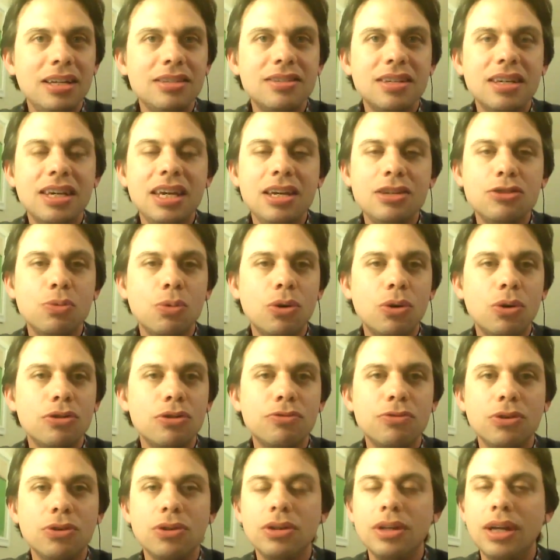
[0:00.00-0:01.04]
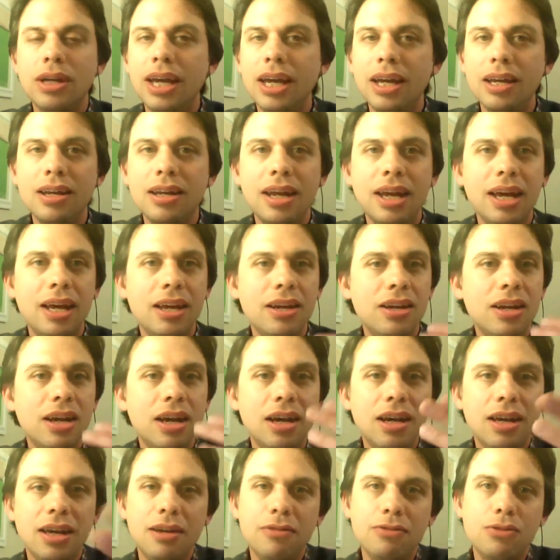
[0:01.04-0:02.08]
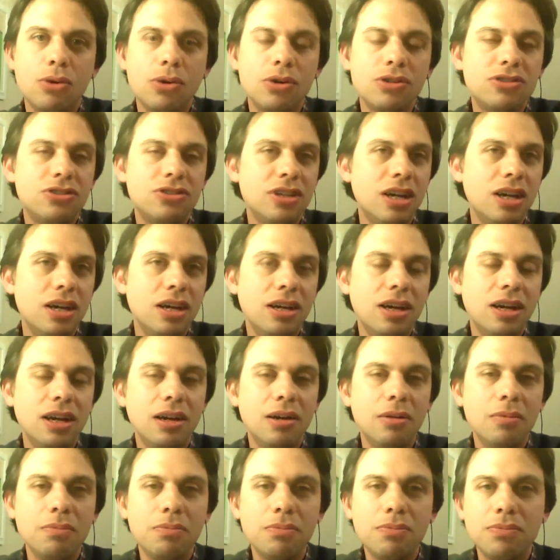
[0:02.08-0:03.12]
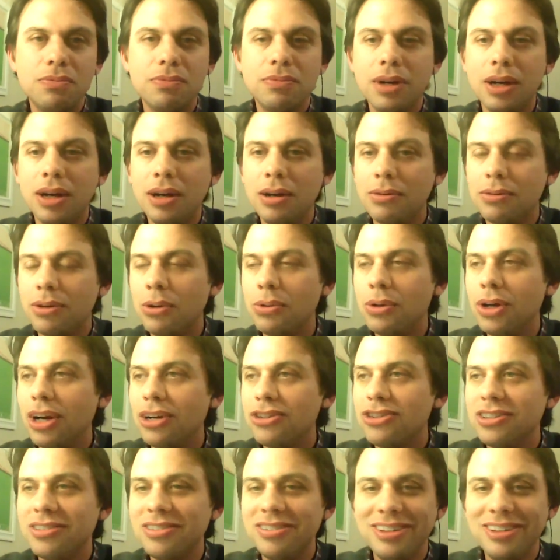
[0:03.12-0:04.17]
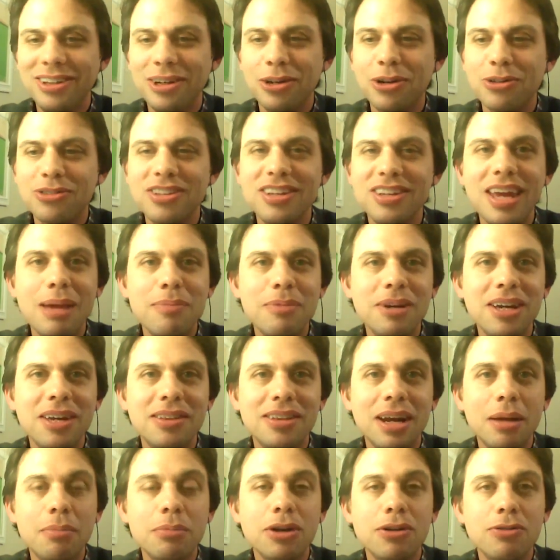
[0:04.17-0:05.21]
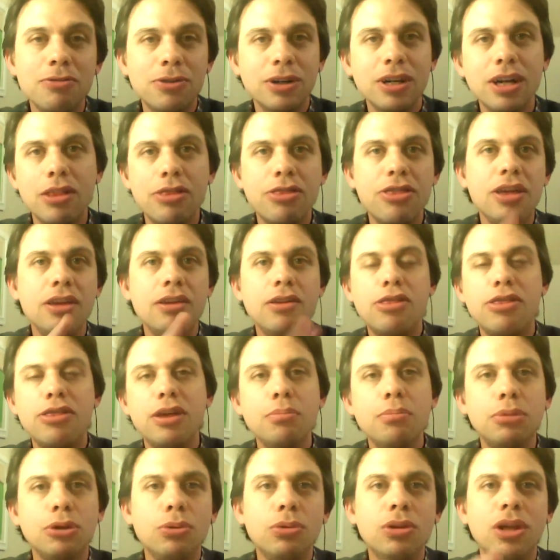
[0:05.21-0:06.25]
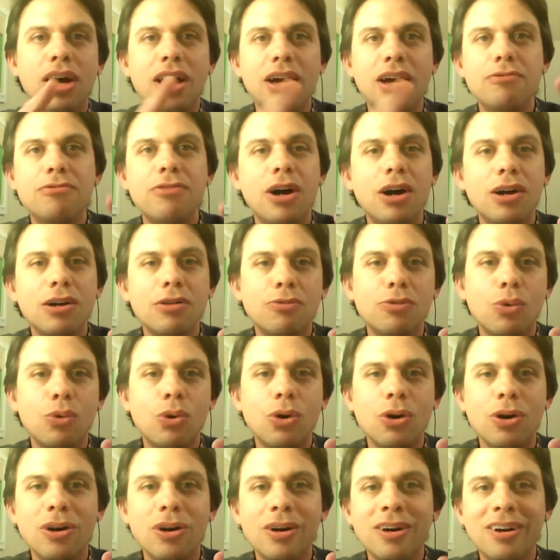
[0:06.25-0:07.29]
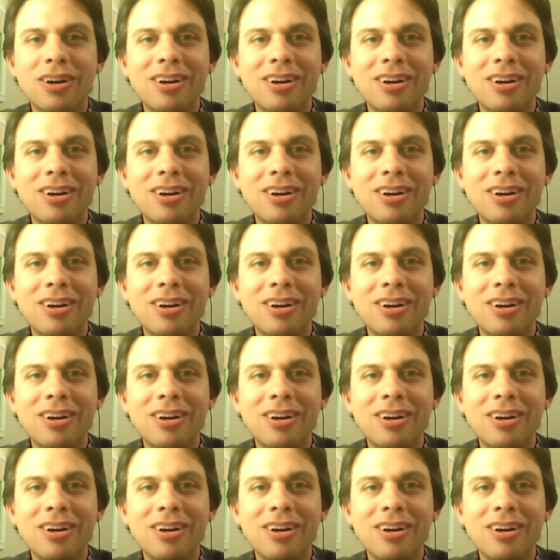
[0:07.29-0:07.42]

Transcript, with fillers: he's he's wonderful, and and uh, and of course. Uh, uh, Uh, oh gosh, there goes the name again that I'm going to forget. Thin, Thin Blue Line, Fog of War.